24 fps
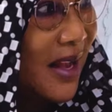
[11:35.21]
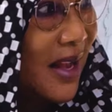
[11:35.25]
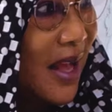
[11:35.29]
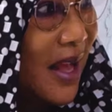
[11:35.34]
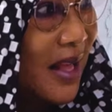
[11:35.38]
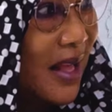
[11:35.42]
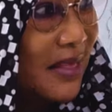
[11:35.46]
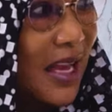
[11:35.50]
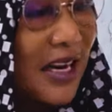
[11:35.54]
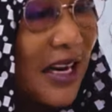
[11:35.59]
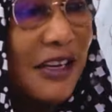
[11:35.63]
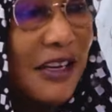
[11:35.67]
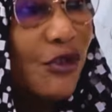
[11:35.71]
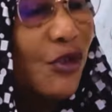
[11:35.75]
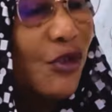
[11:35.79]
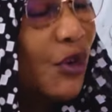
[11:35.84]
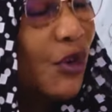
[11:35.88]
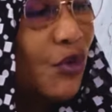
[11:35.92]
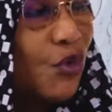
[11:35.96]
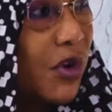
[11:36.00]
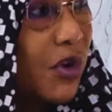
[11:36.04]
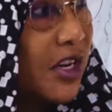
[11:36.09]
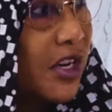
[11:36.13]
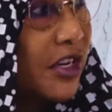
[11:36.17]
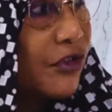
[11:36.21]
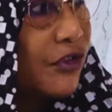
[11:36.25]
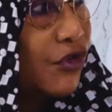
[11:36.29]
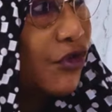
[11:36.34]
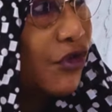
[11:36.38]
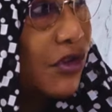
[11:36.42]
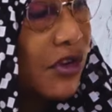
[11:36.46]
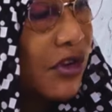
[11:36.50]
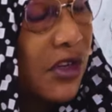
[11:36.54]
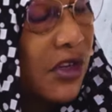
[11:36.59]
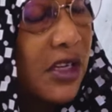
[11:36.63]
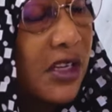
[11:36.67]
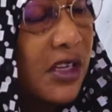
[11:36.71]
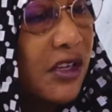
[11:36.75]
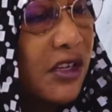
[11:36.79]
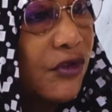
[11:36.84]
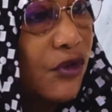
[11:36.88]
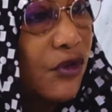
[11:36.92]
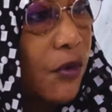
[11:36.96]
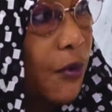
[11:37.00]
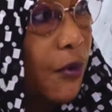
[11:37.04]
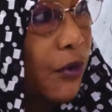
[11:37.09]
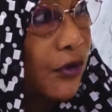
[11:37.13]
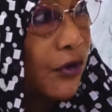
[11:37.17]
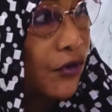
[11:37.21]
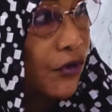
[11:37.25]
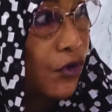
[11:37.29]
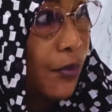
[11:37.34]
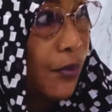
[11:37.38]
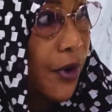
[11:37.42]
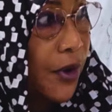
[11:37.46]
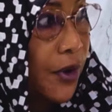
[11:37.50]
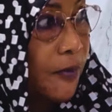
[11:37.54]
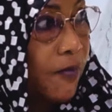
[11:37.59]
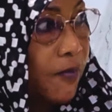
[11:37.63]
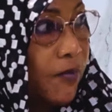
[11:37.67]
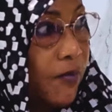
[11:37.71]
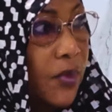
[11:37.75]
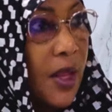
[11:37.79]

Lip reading: And that is not what it is supposed to be.